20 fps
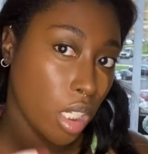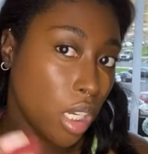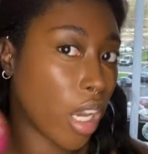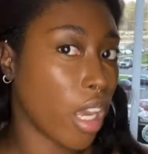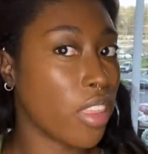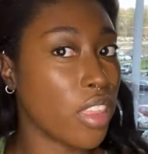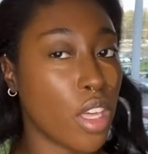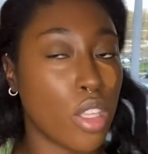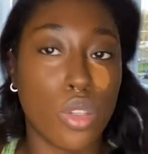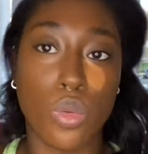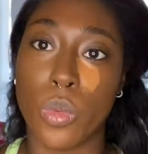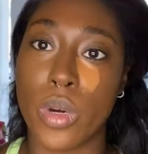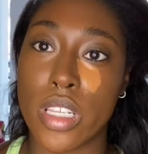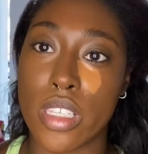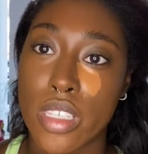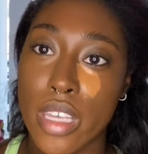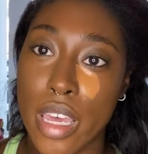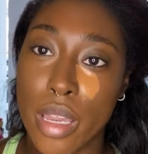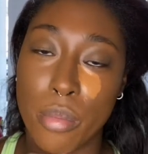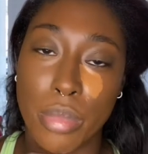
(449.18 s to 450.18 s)
And that's one
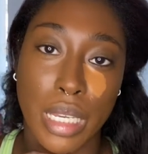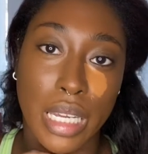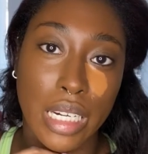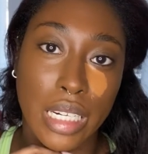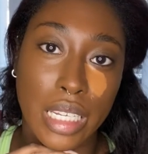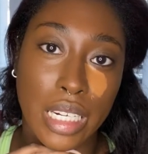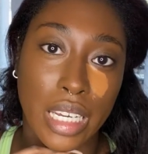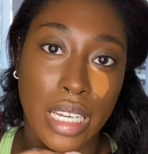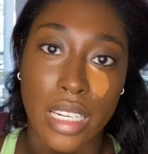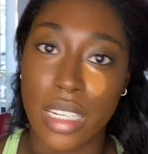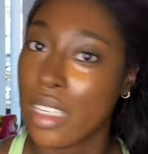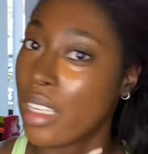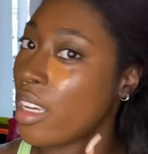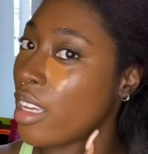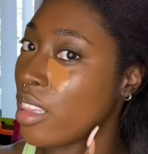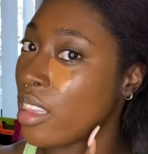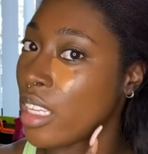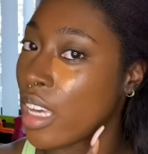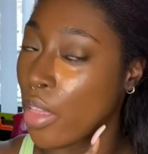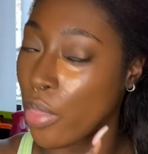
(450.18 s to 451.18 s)
side blended in
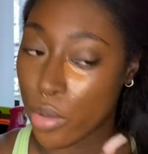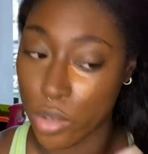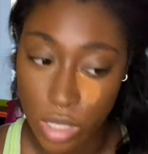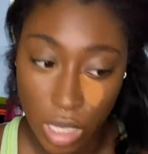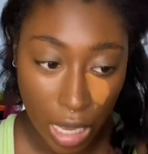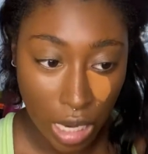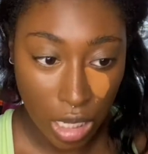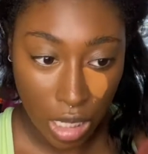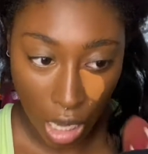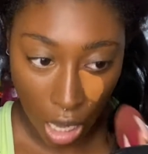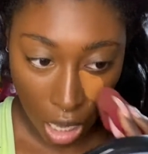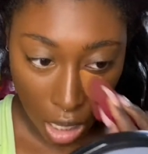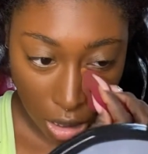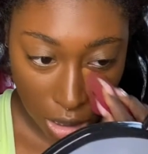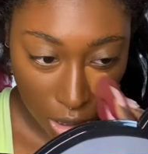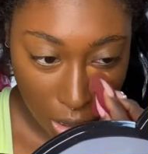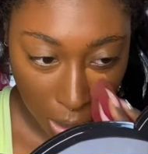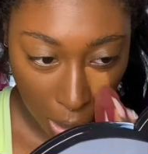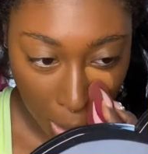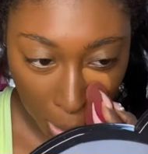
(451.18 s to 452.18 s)
and the other side not.
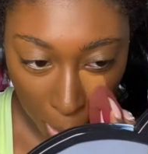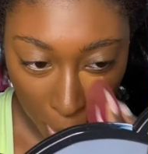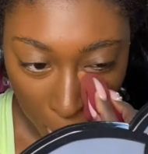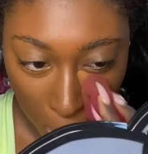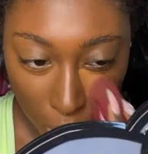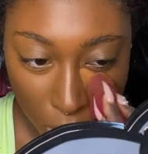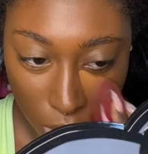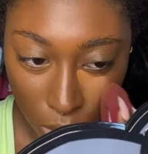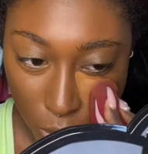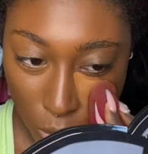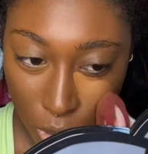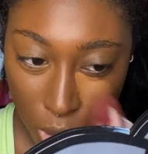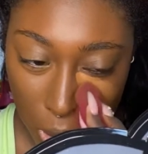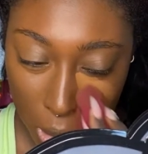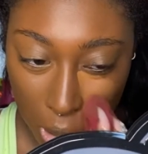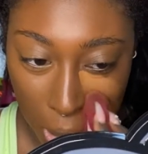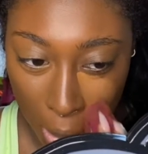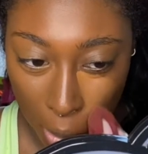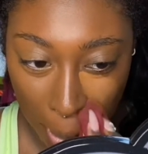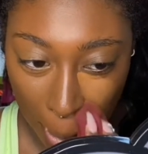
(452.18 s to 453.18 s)
So we'll
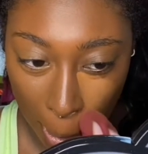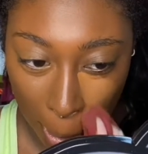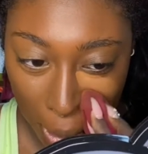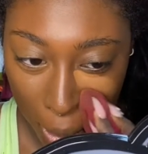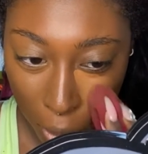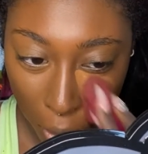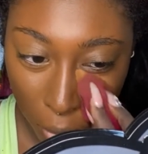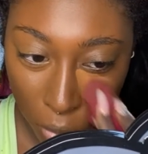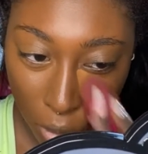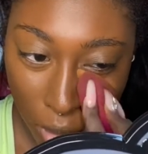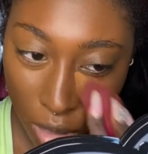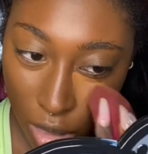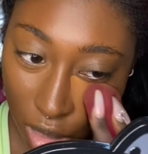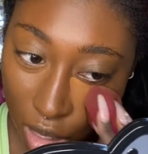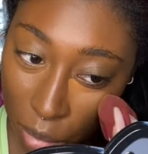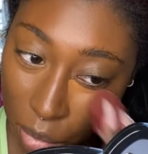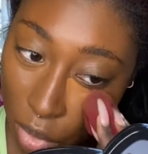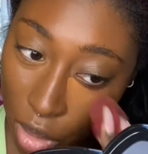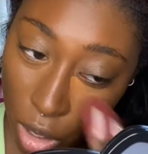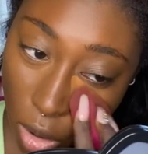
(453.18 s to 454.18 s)
just go ahead and do the
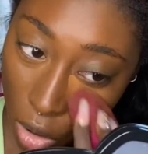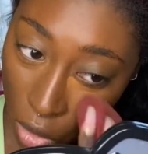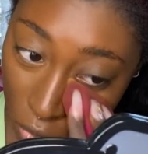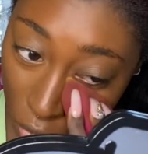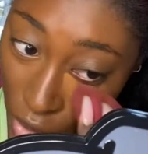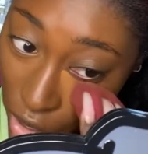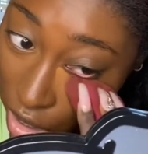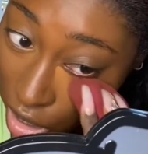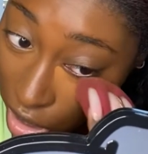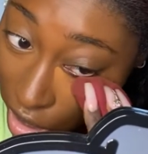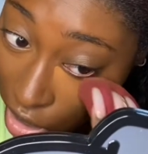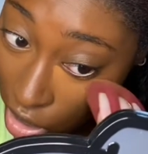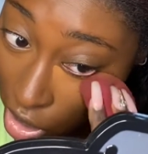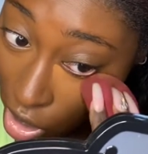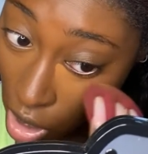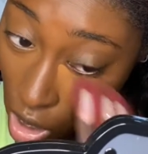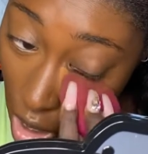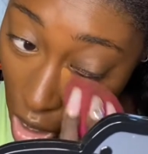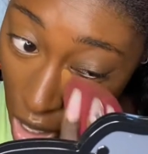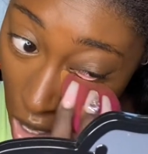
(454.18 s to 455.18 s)
same thing over
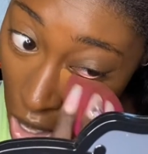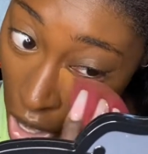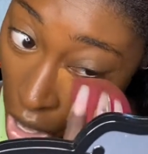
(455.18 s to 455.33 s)
here.